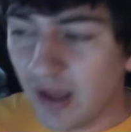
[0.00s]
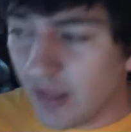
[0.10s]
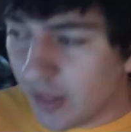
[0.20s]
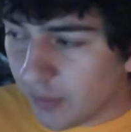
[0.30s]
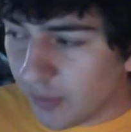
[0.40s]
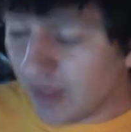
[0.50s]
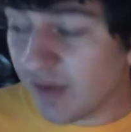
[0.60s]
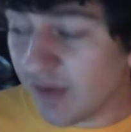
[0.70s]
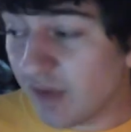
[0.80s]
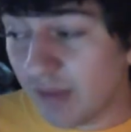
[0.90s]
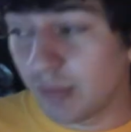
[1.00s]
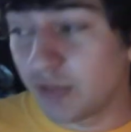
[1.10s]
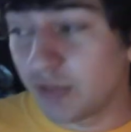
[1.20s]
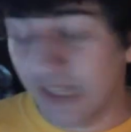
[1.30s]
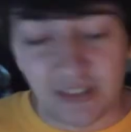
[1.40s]
The way that Valve
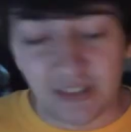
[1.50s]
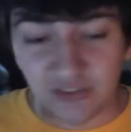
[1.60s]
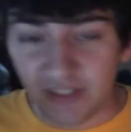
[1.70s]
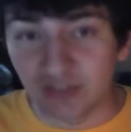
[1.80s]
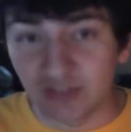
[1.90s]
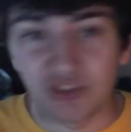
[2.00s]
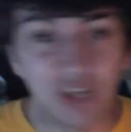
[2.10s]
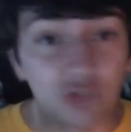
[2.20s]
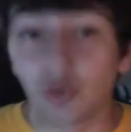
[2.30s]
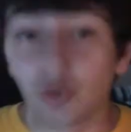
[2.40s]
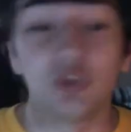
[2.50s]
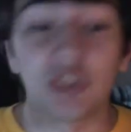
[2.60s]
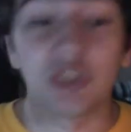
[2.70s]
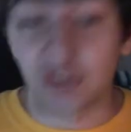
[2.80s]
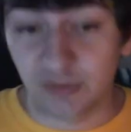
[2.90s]
implemented it is
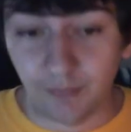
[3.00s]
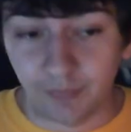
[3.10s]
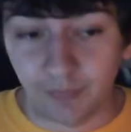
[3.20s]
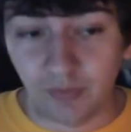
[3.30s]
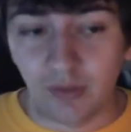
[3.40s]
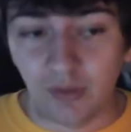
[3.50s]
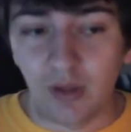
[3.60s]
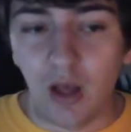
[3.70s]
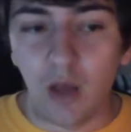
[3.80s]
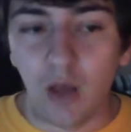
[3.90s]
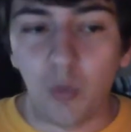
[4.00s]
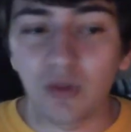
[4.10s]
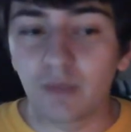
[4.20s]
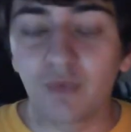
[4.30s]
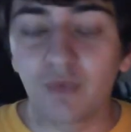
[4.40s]
atrocious. One of
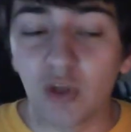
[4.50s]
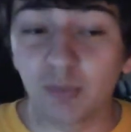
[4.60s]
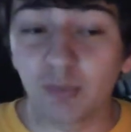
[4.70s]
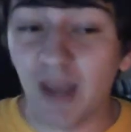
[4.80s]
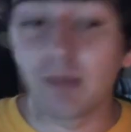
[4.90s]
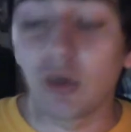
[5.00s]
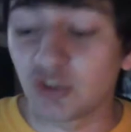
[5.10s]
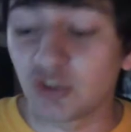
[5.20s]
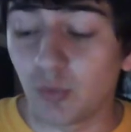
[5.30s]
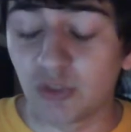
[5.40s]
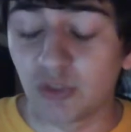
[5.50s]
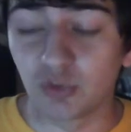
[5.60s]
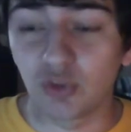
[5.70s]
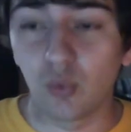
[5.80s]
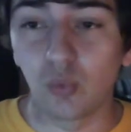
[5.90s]
the first paid mods, which was
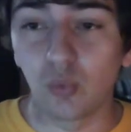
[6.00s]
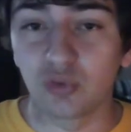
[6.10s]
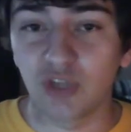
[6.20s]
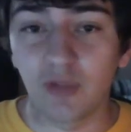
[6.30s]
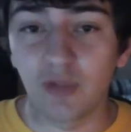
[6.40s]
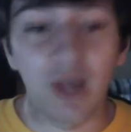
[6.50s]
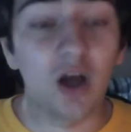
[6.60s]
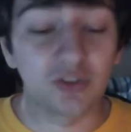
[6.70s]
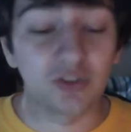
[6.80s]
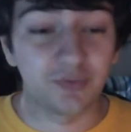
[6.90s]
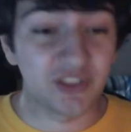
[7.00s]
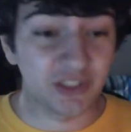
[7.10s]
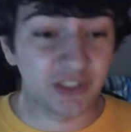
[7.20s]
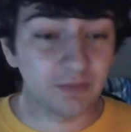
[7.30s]
called the Art of Catching,